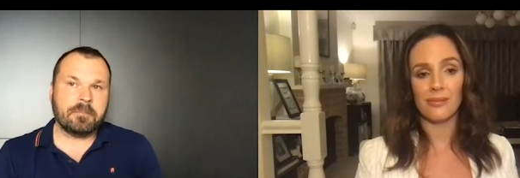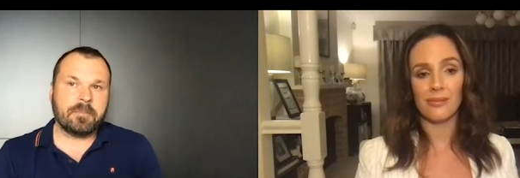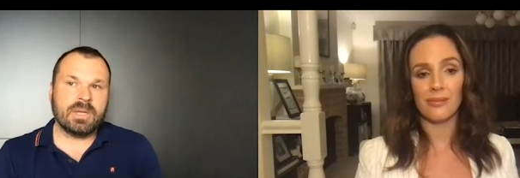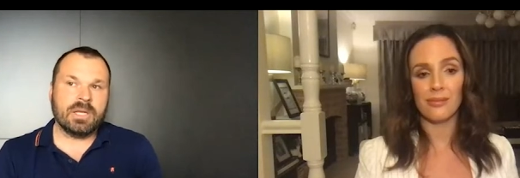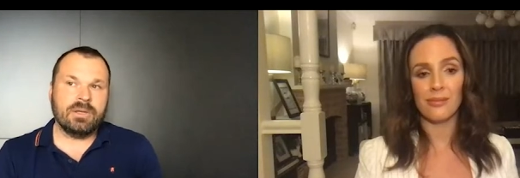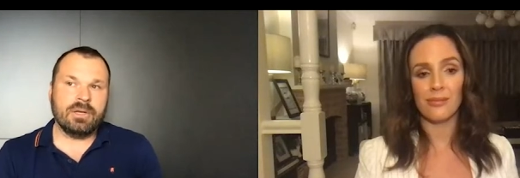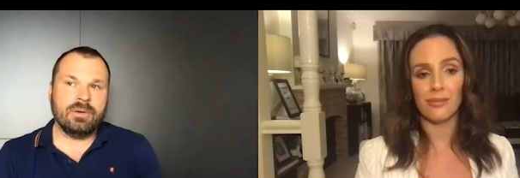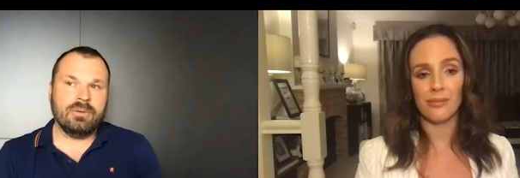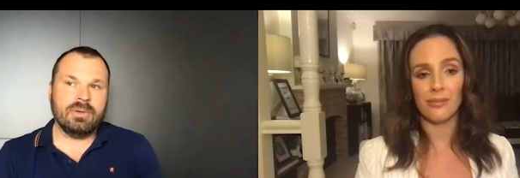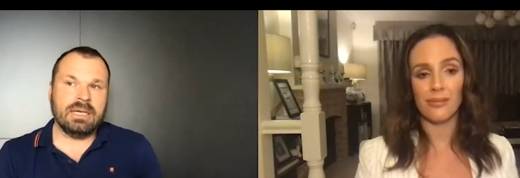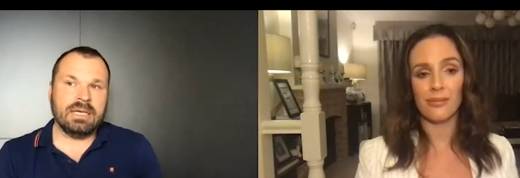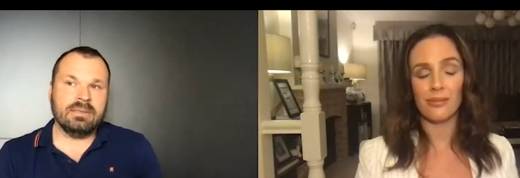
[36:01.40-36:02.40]
Speaker 1: You know,
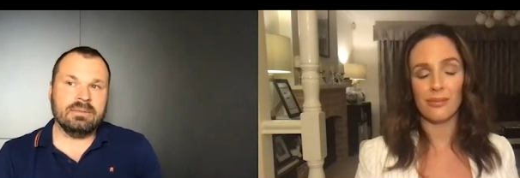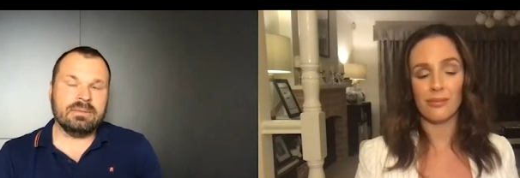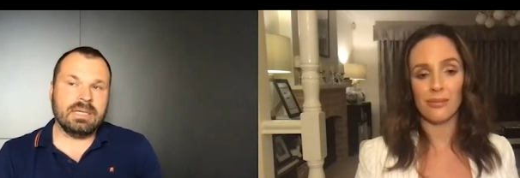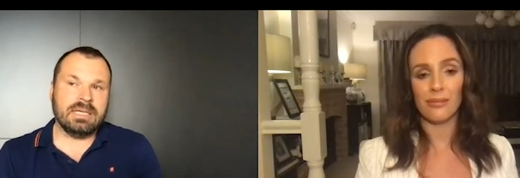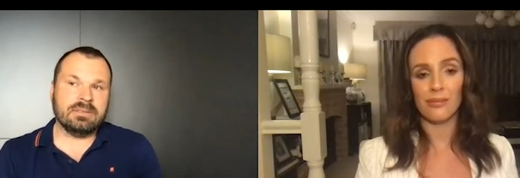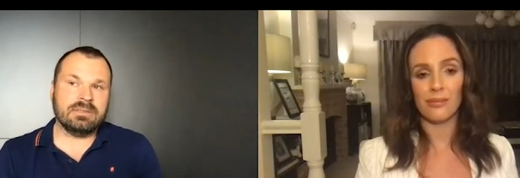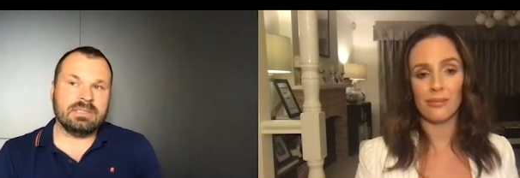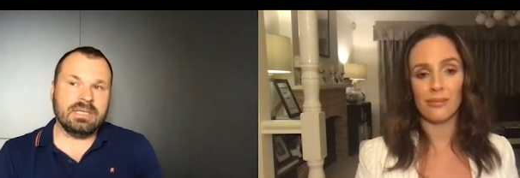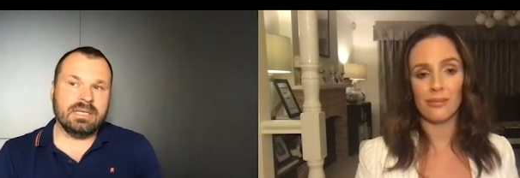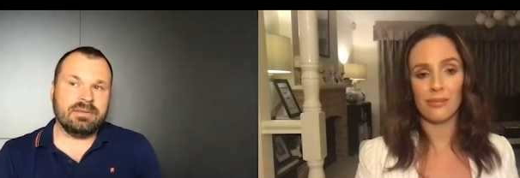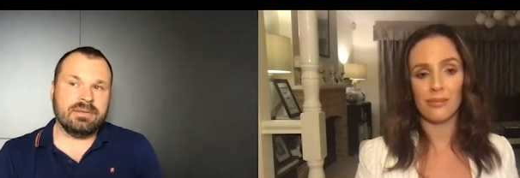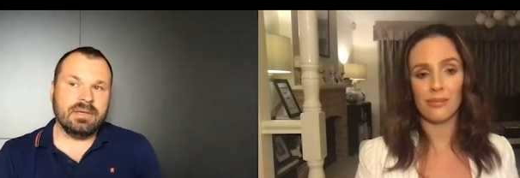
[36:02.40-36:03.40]
and as I said,
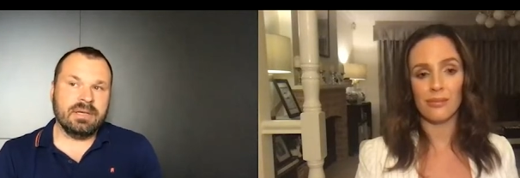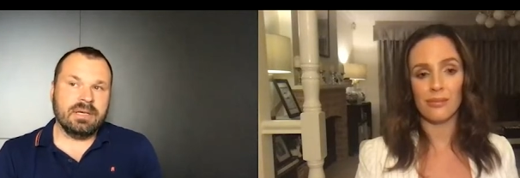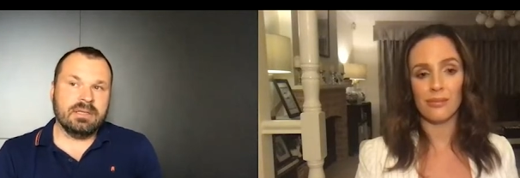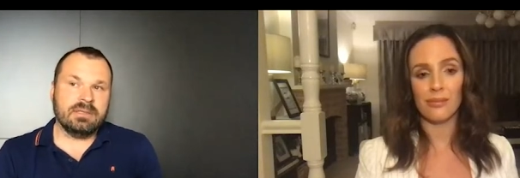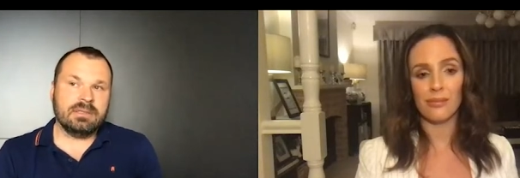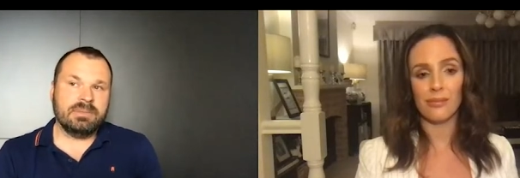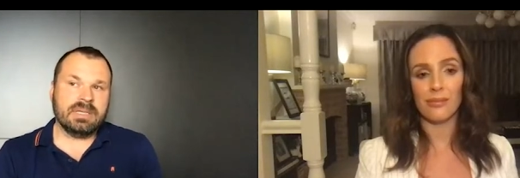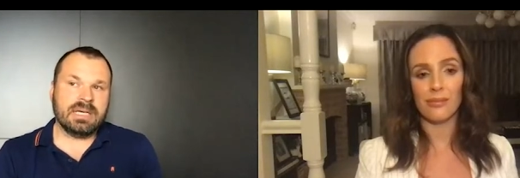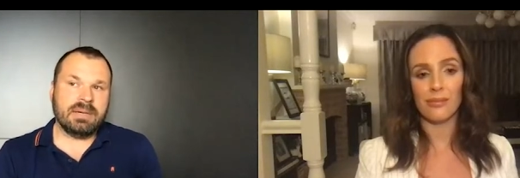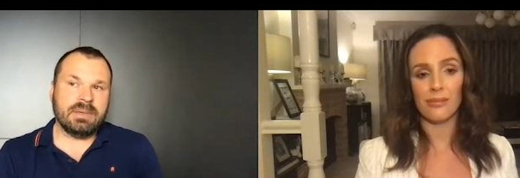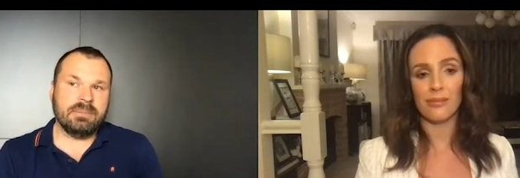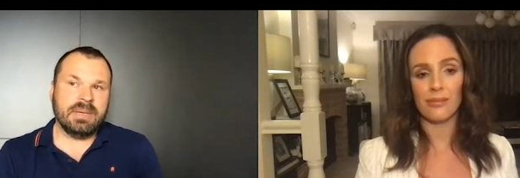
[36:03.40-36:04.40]
to become
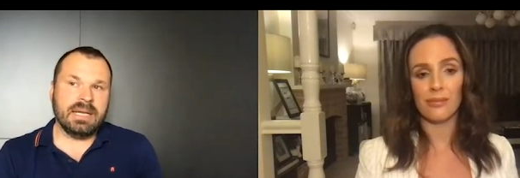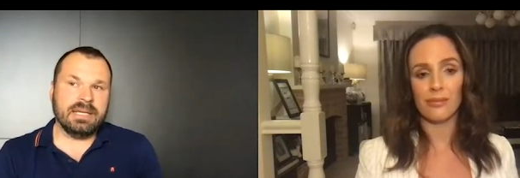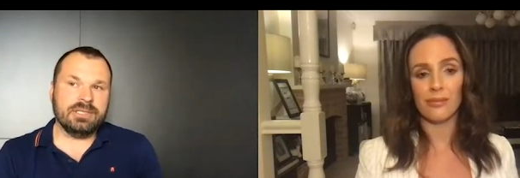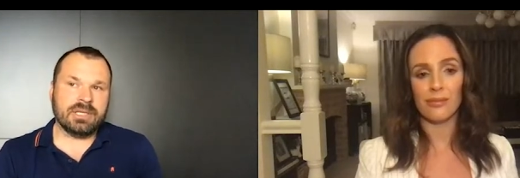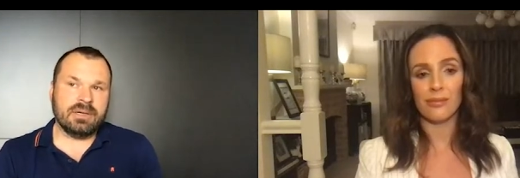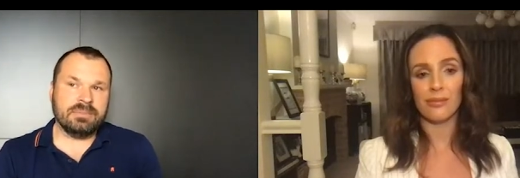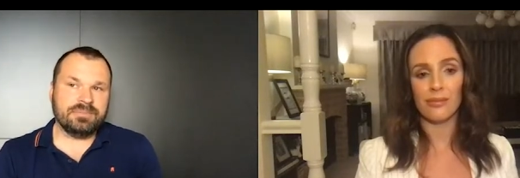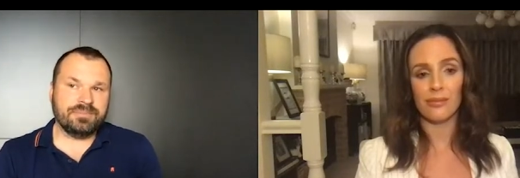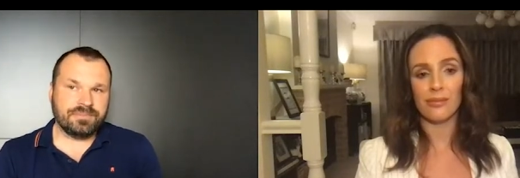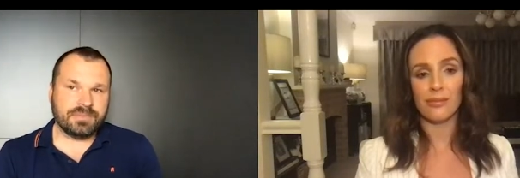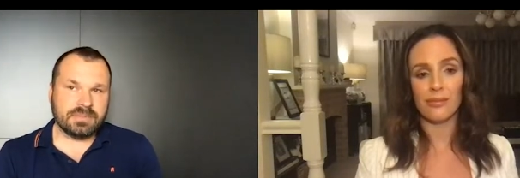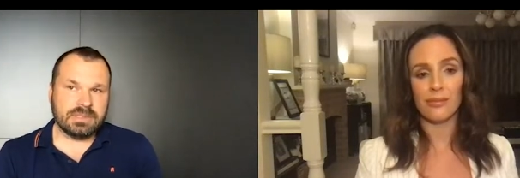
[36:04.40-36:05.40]
a manager,
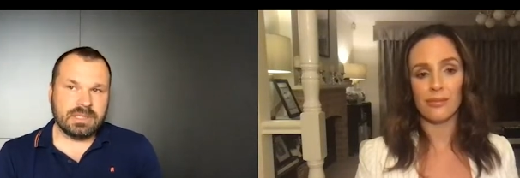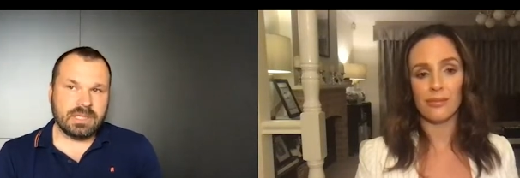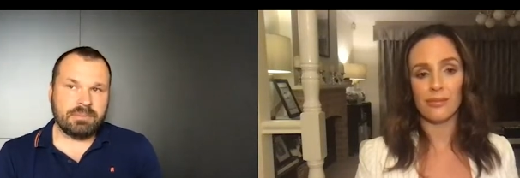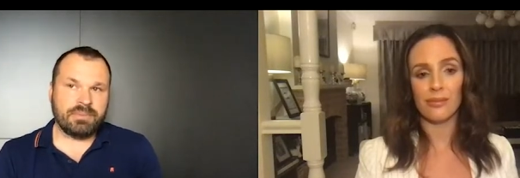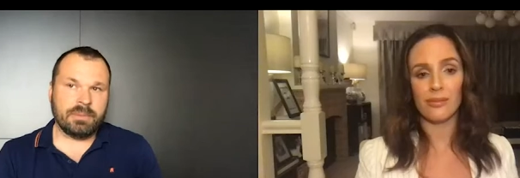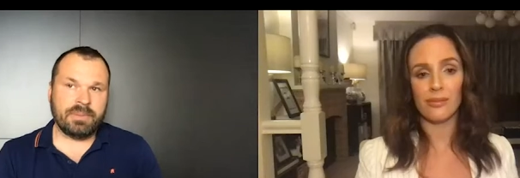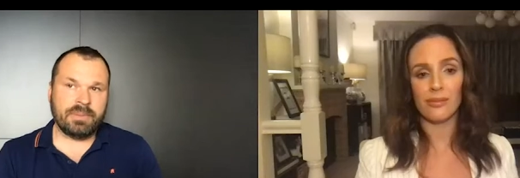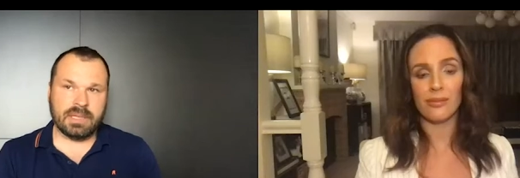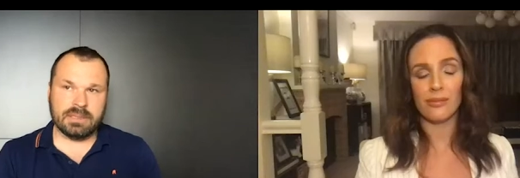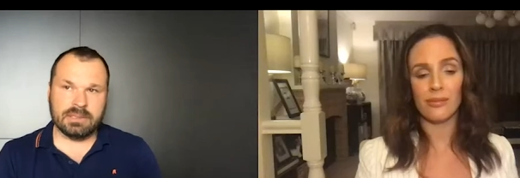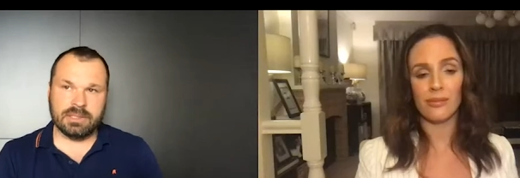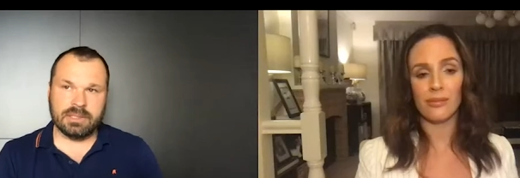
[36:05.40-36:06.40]
a proper,
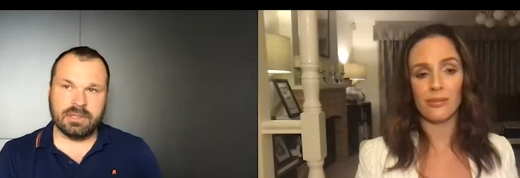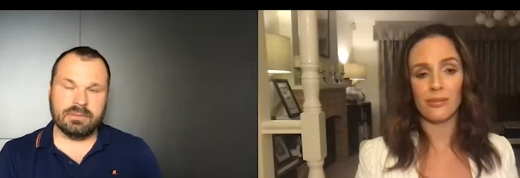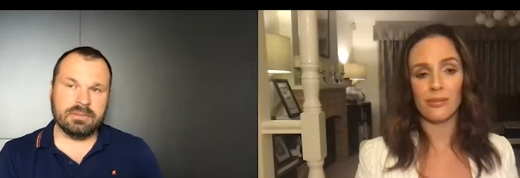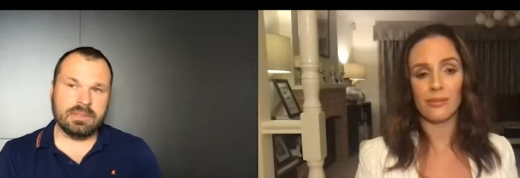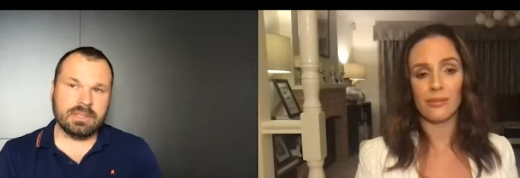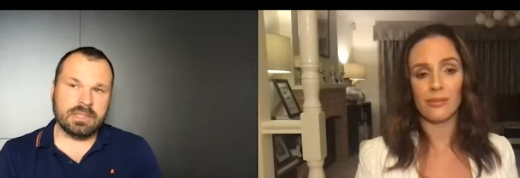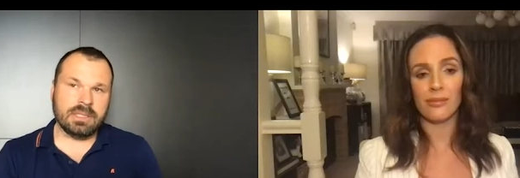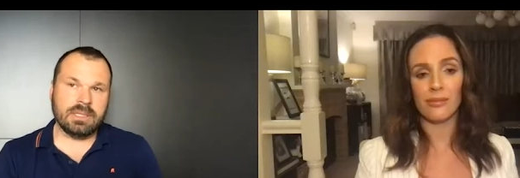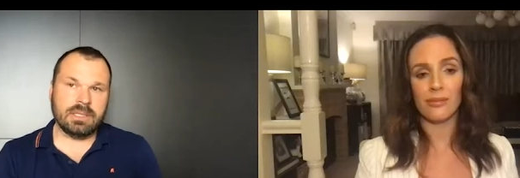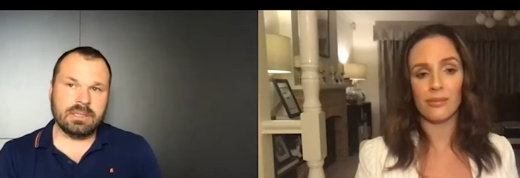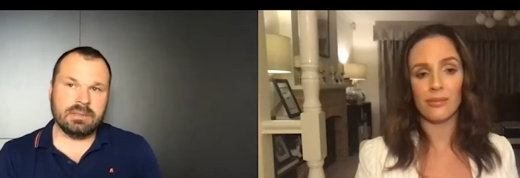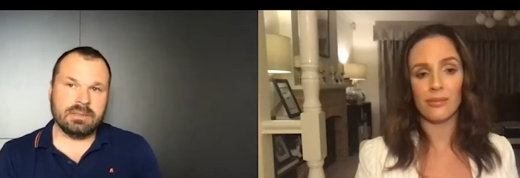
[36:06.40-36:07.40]
you know,
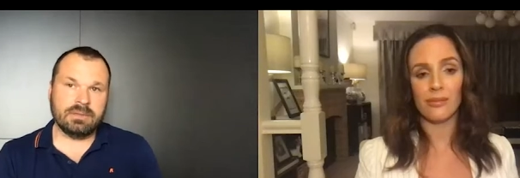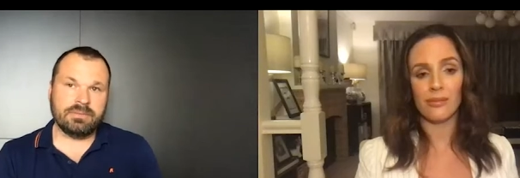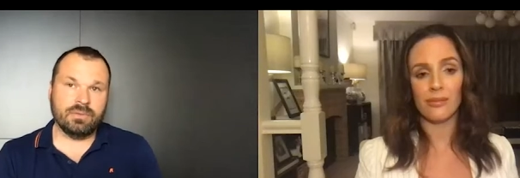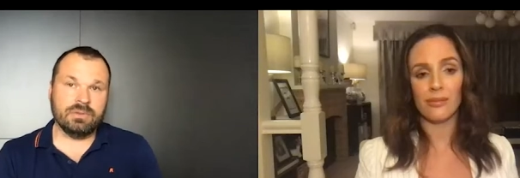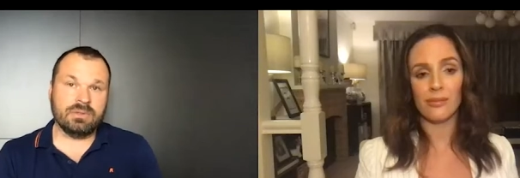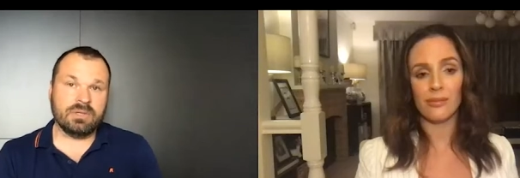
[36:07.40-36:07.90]
uh, full time